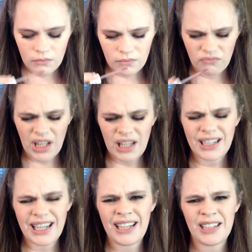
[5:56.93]
and it
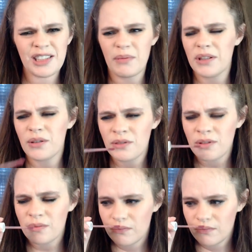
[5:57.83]
kind of smells
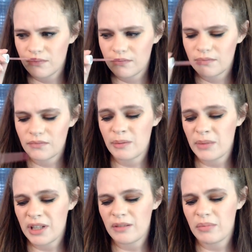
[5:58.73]
to
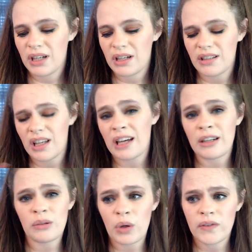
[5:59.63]
me, but I don't
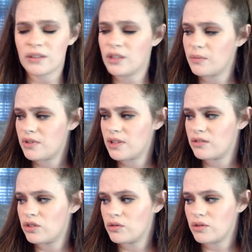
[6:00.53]
know if his lipsticks
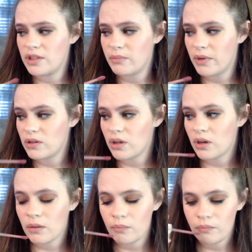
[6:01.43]
usually smell or not.
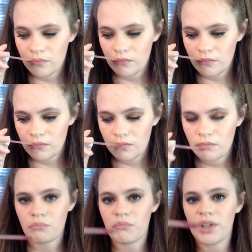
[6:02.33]

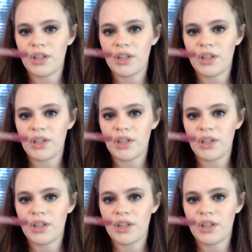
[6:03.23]
But